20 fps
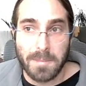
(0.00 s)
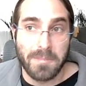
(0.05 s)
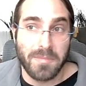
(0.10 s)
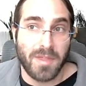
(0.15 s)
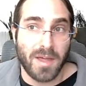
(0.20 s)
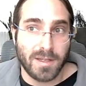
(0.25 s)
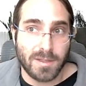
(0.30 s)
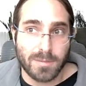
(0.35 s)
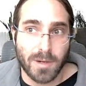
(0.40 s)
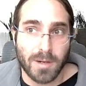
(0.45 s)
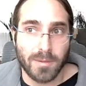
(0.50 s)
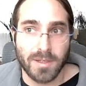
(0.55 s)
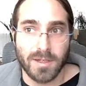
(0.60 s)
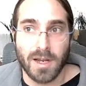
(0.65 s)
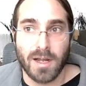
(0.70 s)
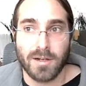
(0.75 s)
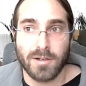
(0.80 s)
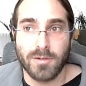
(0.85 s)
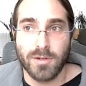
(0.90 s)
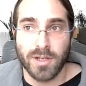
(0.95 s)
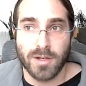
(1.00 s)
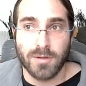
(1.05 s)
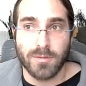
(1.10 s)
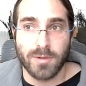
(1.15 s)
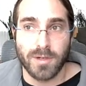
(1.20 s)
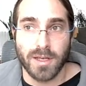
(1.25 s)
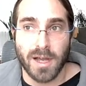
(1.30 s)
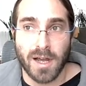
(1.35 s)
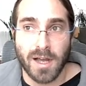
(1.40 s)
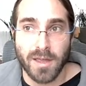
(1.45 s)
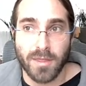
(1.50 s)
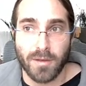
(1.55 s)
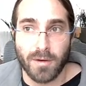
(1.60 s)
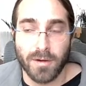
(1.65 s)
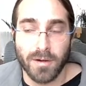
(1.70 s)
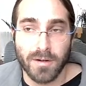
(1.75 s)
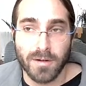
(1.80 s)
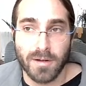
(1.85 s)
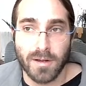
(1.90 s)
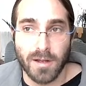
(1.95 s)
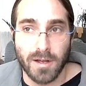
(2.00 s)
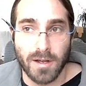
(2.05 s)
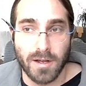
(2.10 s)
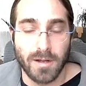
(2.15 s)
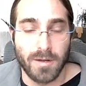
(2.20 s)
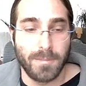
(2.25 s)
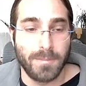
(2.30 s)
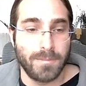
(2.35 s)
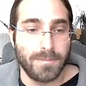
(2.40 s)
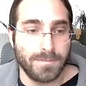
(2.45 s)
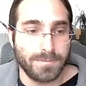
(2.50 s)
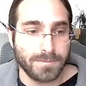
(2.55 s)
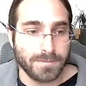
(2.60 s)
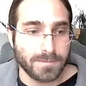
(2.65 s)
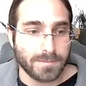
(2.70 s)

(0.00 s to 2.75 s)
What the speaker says: that's probably not going away either. Um,